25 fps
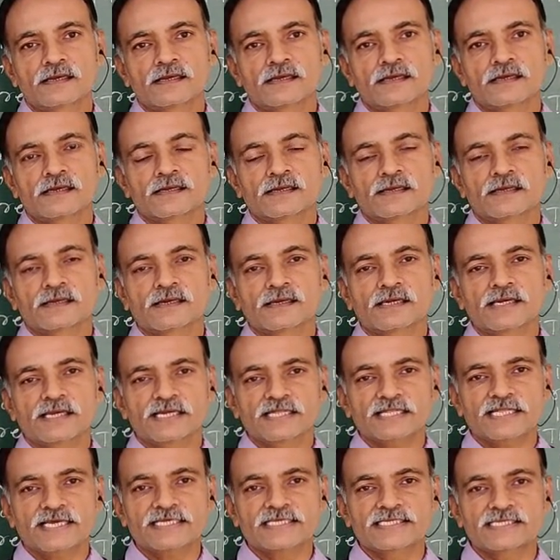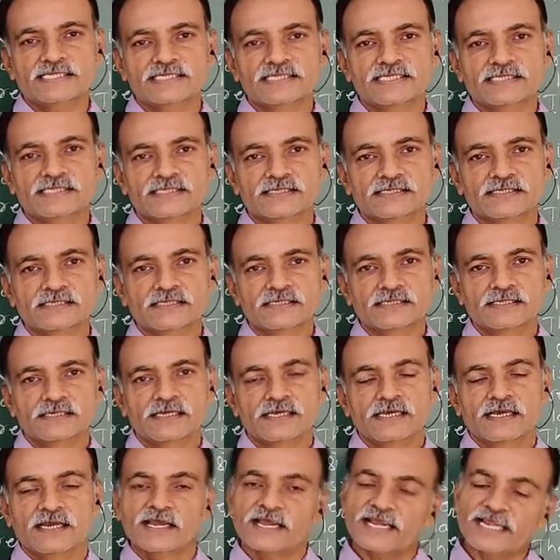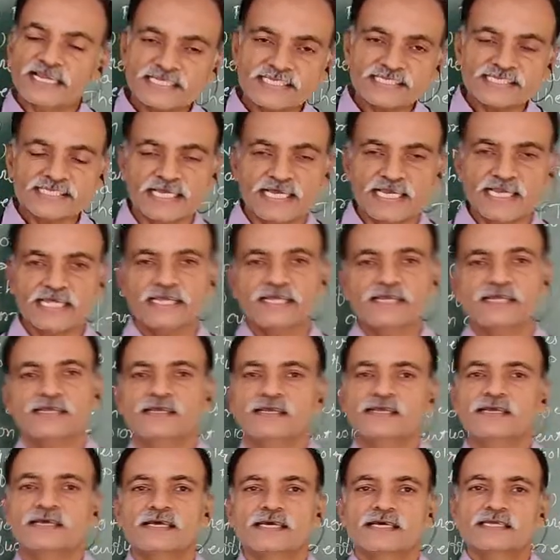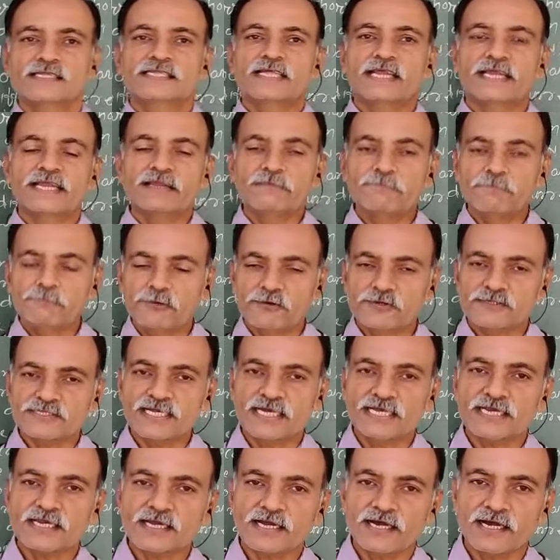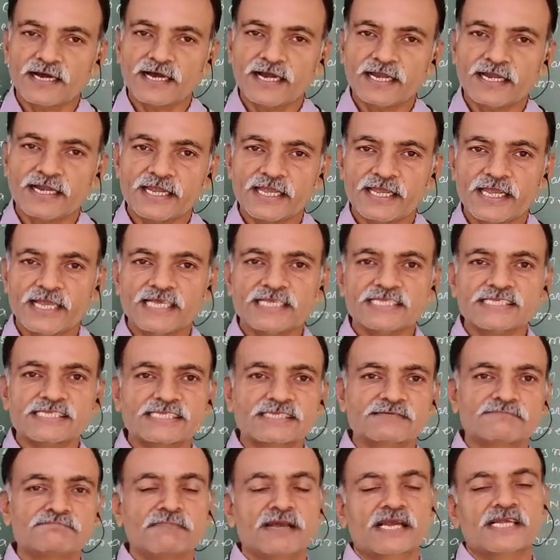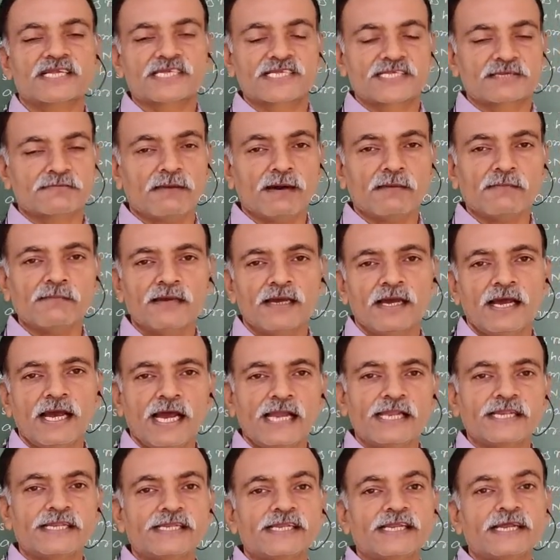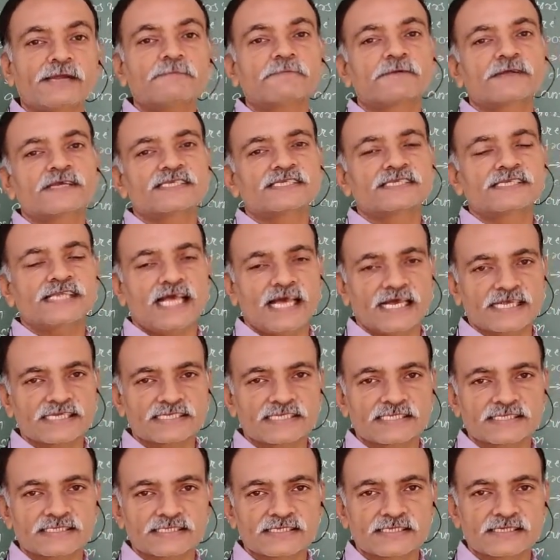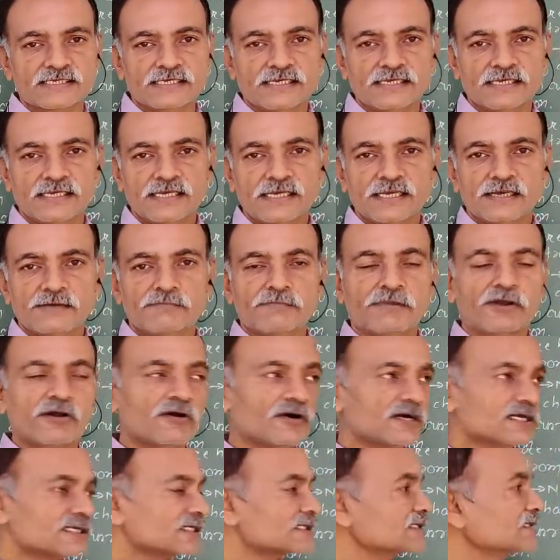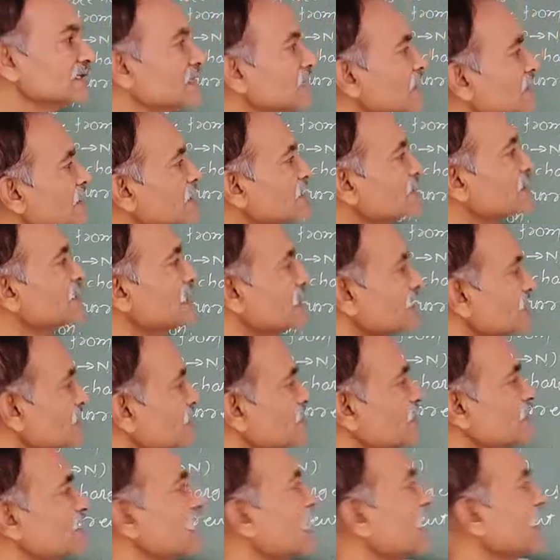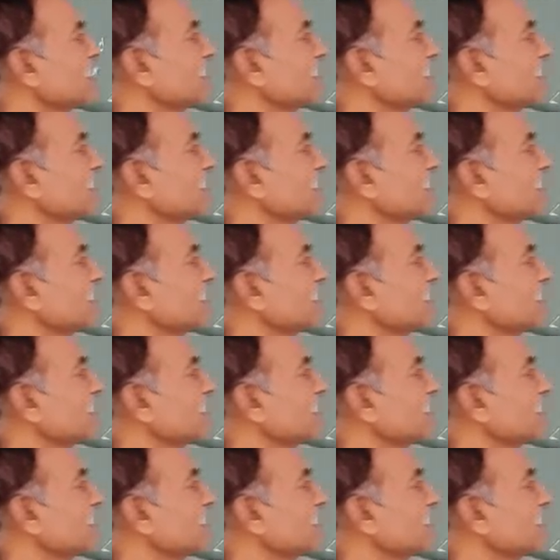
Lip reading: Clear this? Initially, the diffusion current is maximum and drift is less because just started the